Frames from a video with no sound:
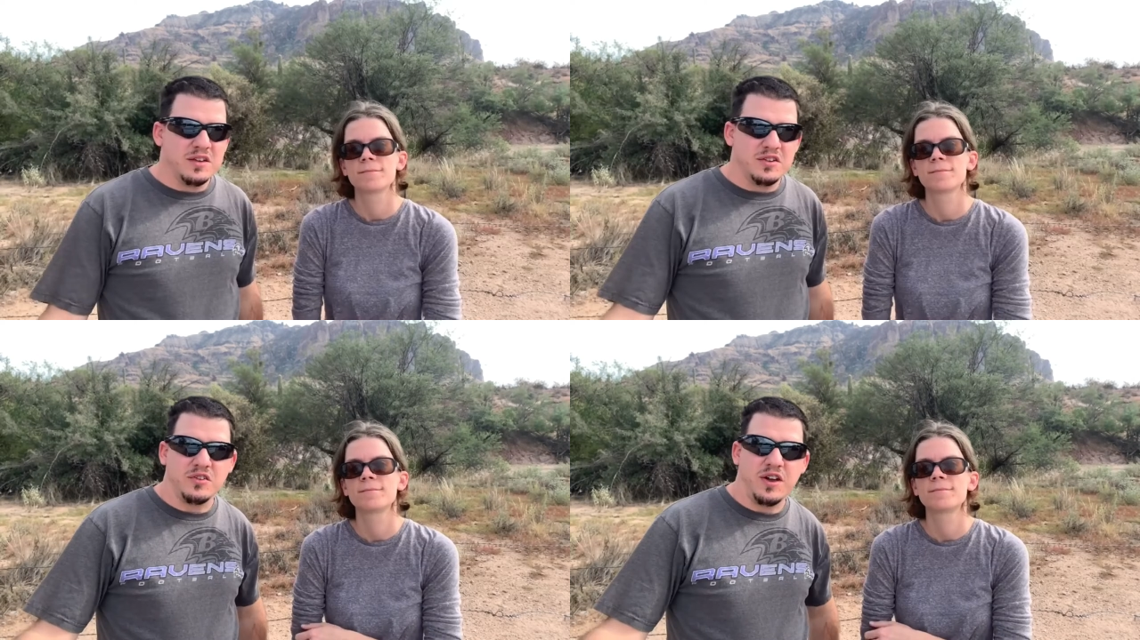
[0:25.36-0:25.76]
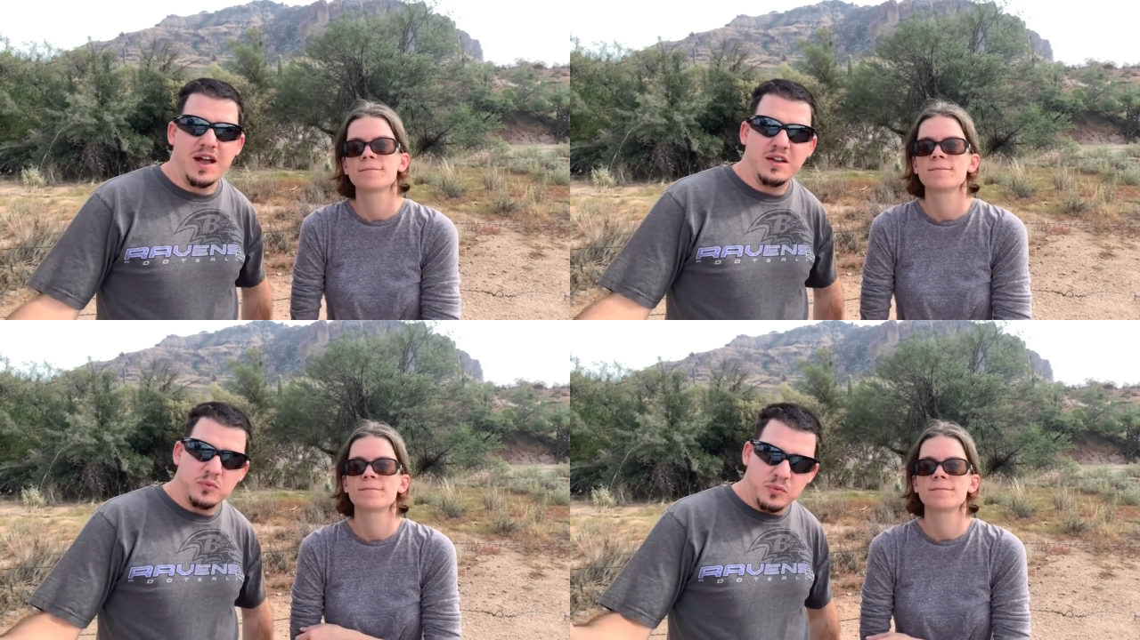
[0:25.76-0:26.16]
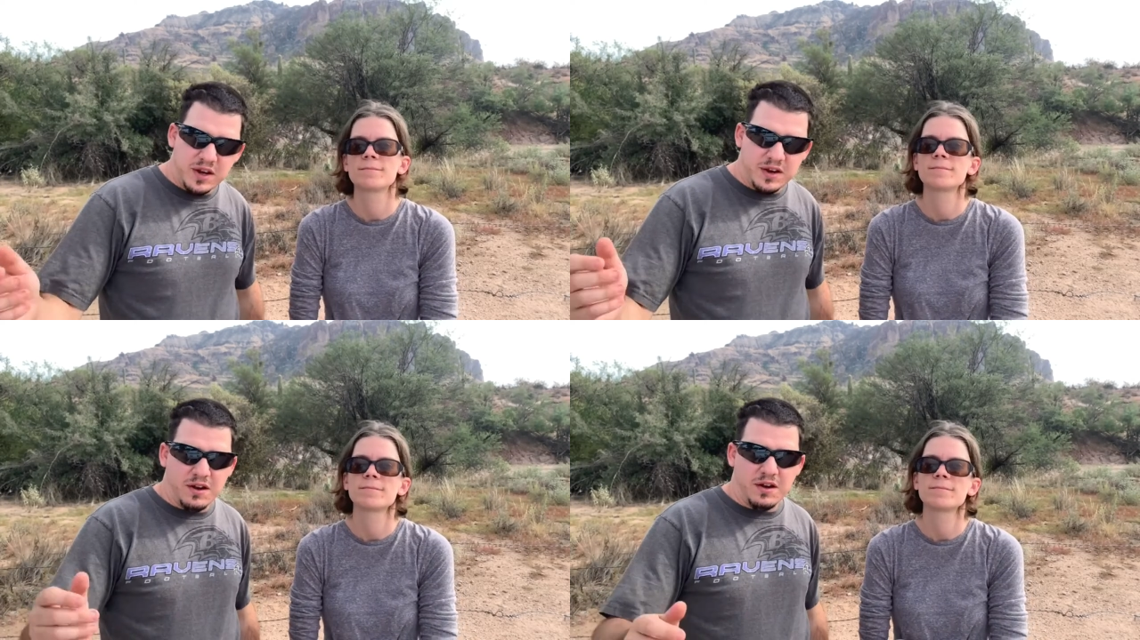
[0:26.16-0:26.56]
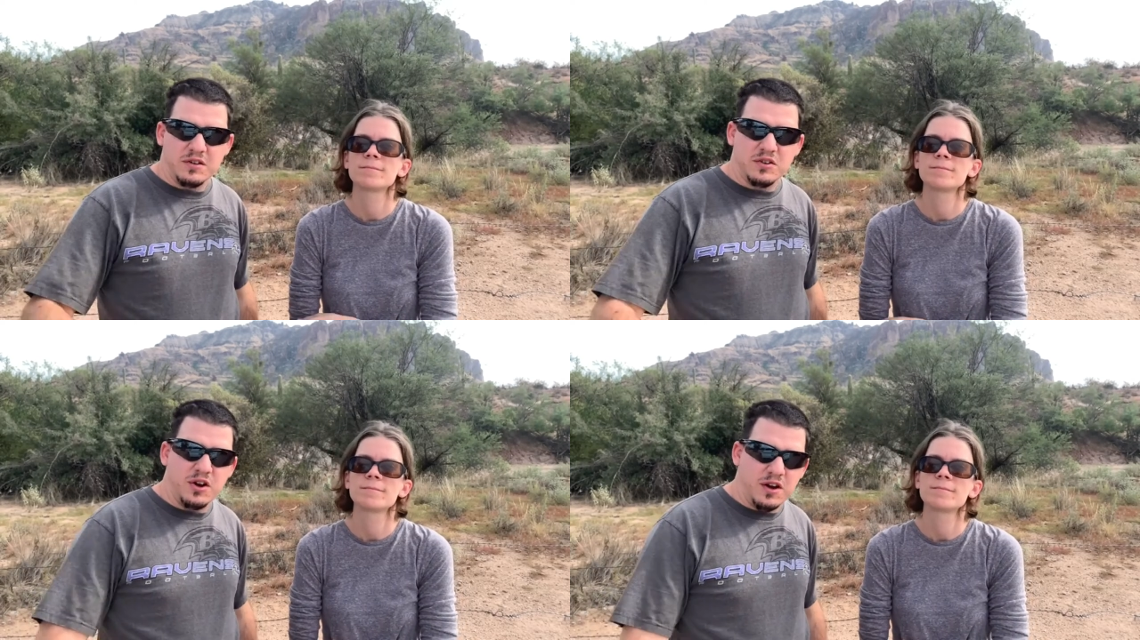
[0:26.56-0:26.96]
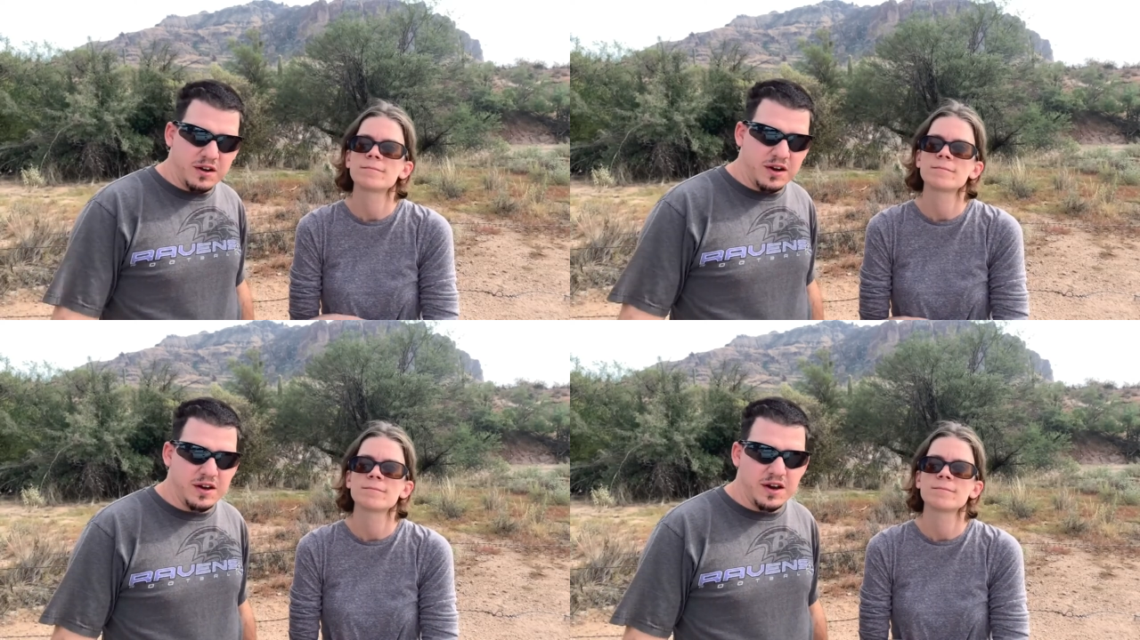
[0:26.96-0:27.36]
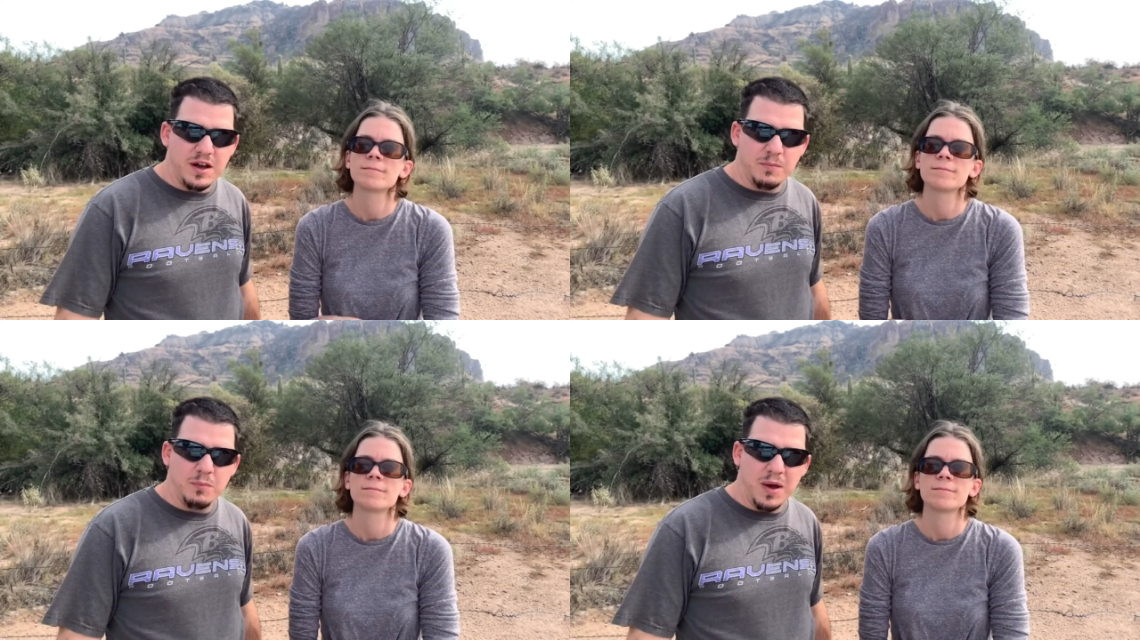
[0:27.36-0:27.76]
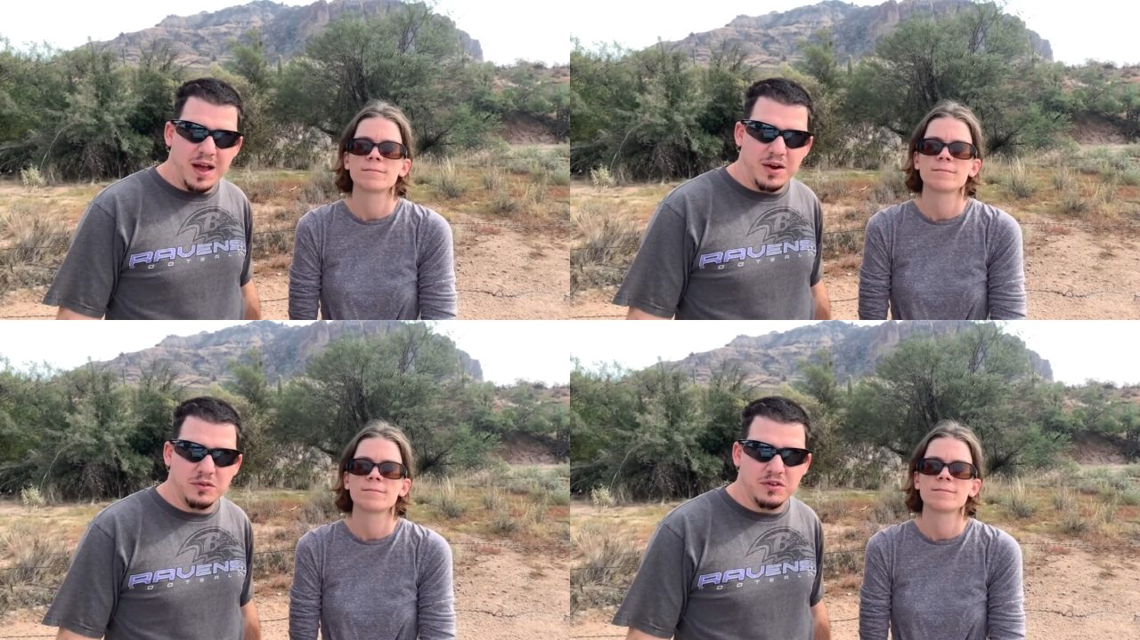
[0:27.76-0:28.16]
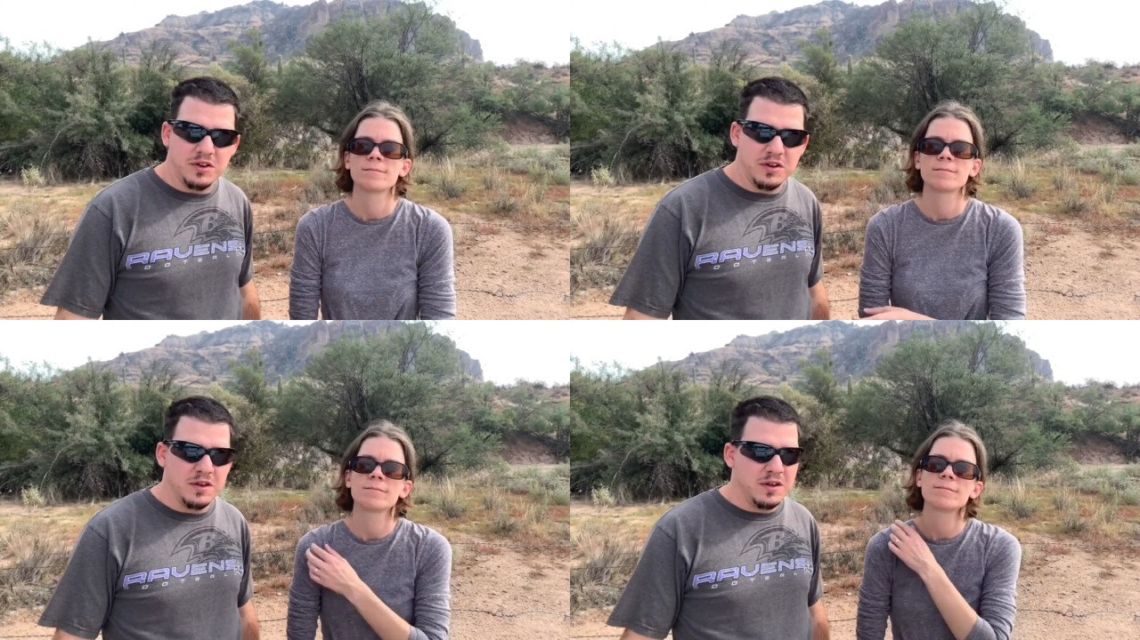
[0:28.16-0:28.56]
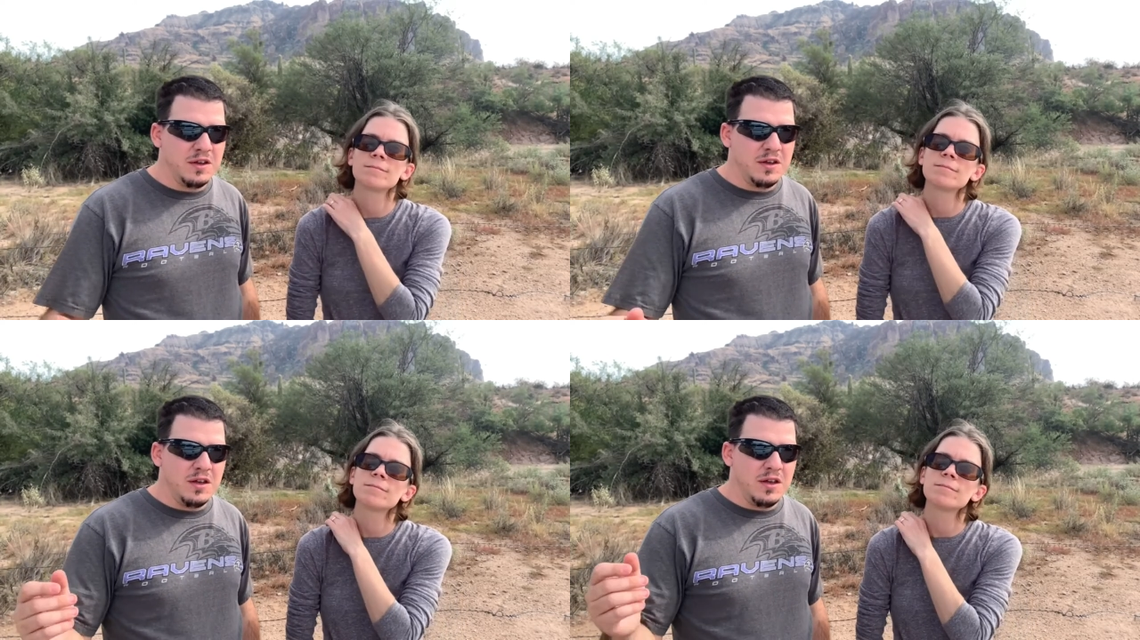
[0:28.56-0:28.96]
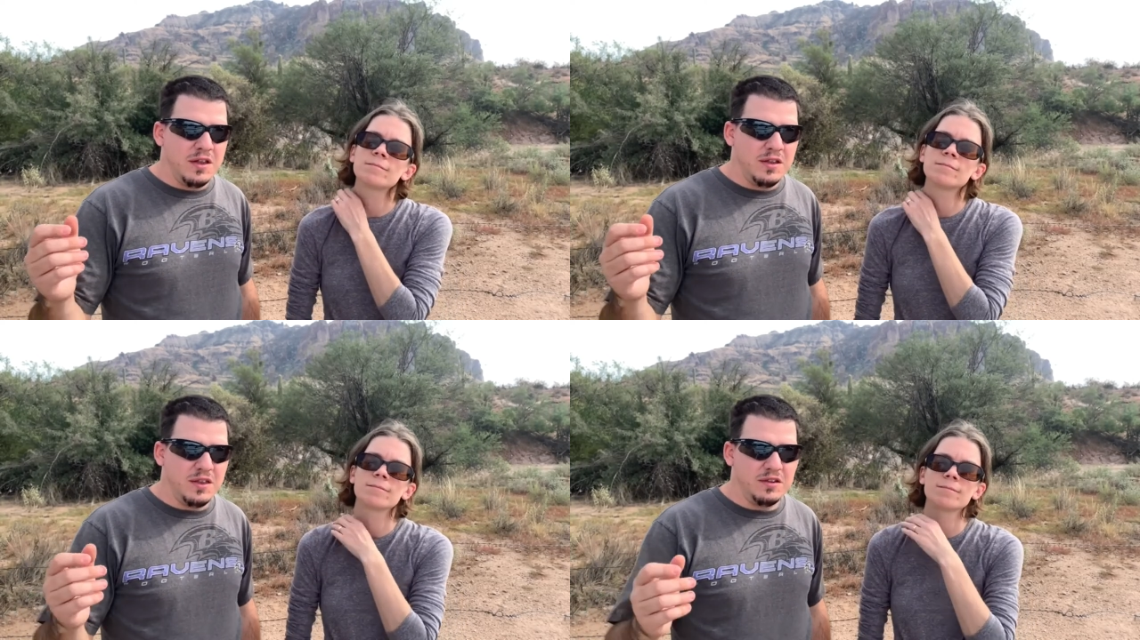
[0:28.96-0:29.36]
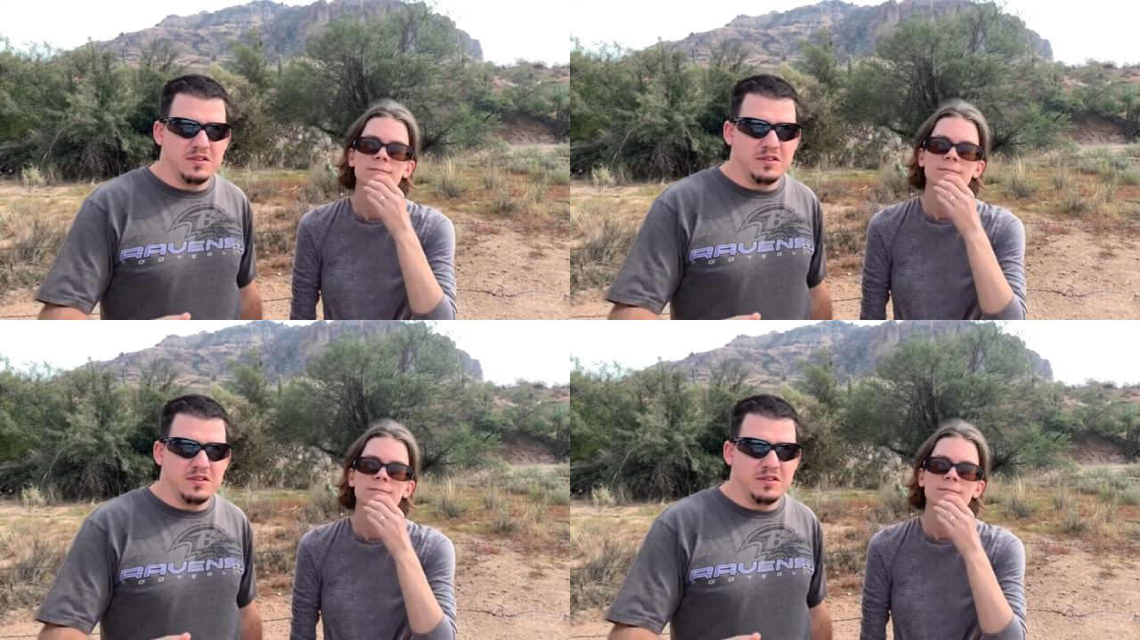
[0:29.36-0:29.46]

Speaker 1: So guys, we are talking about the